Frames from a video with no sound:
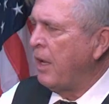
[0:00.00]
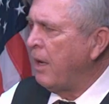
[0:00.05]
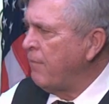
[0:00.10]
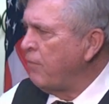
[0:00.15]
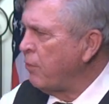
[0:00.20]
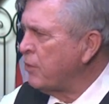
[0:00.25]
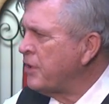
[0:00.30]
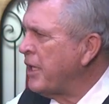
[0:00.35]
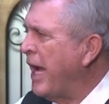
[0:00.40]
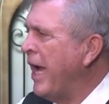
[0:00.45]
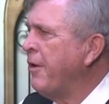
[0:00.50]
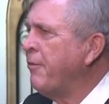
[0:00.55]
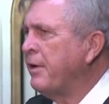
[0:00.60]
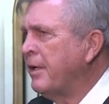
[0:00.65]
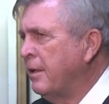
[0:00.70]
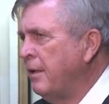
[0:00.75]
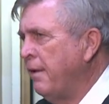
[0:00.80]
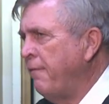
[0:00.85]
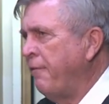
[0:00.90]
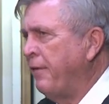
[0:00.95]
those
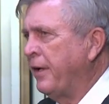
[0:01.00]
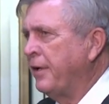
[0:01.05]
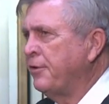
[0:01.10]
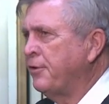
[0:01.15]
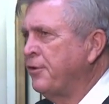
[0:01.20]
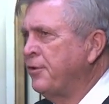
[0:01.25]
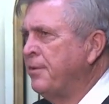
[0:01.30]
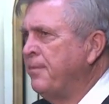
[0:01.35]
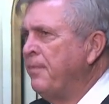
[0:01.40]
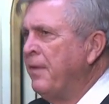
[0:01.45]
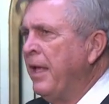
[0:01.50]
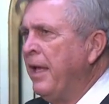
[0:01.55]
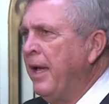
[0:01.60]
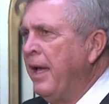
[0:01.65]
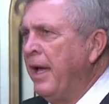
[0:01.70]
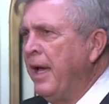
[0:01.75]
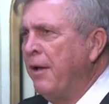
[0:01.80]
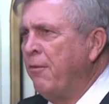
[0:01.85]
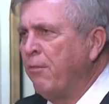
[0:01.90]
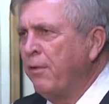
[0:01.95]
hieroglyphics
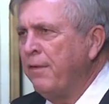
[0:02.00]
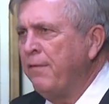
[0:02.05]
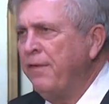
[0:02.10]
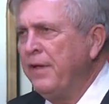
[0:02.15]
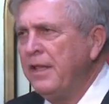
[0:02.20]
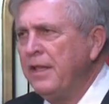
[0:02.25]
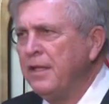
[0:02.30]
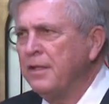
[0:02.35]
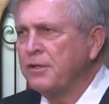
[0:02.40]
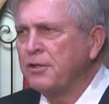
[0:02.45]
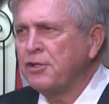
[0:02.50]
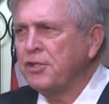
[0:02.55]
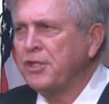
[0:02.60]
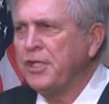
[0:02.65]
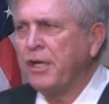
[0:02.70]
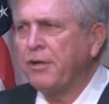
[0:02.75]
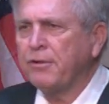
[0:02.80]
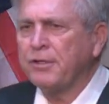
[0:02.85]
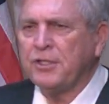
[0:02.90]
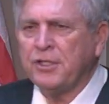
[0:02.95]
and revealing the
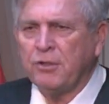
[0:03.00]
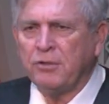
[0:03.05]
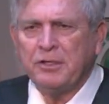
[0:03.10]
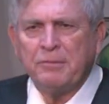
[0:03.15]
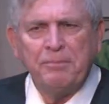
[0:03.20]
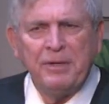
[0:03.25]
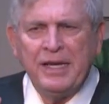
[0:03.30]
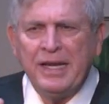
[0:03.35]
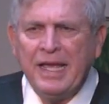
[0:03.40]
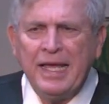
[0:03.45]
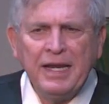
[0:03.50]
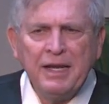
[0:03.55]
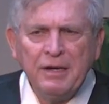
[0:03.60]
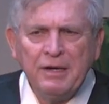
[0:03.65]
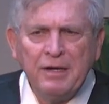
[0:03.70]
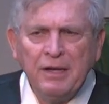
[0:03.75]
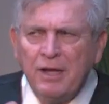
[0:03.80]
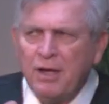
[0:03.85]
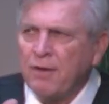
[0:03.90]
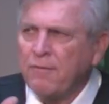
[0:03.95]
secrets that have been
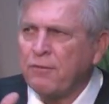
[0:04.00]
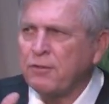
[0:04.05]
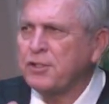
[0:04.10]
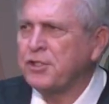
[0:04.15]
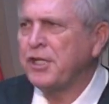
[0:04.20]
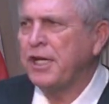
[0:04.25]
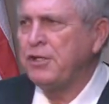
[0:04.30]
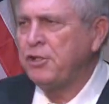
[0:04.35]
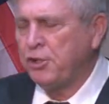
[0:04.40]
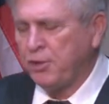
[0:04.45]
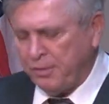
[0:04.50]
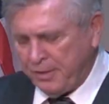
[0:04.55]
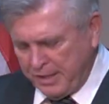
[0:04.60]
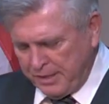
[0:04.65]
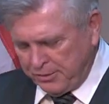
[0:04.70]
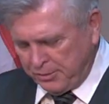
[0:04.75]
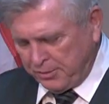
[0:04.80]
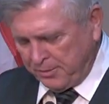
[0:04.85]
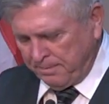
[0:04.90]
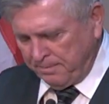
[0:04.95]
hidden for centuries.